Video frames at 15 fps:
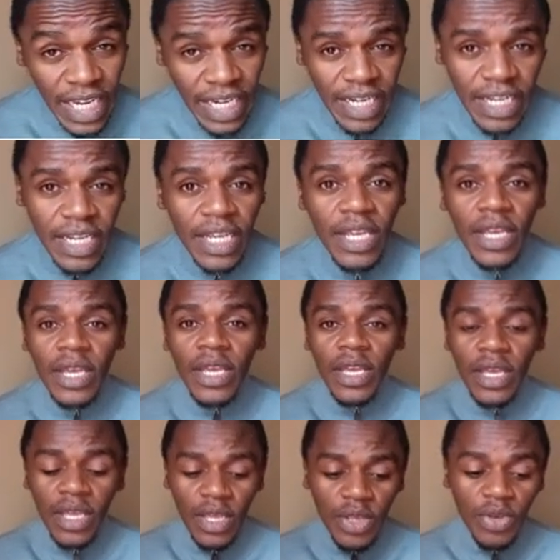then
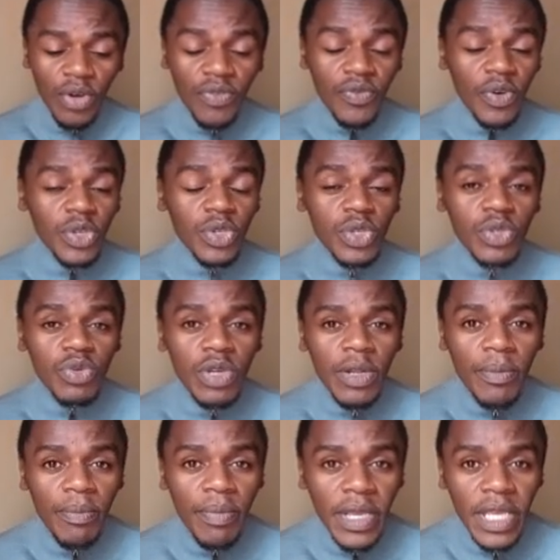your photos
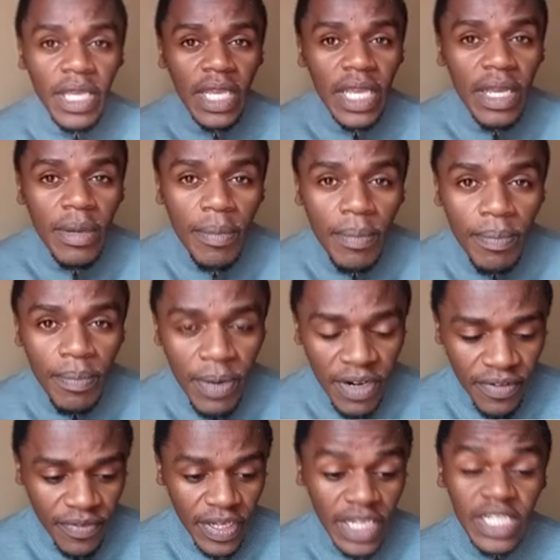will be
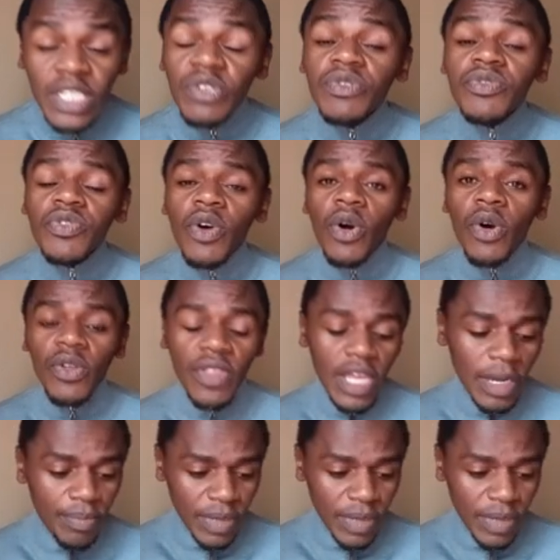perfect for the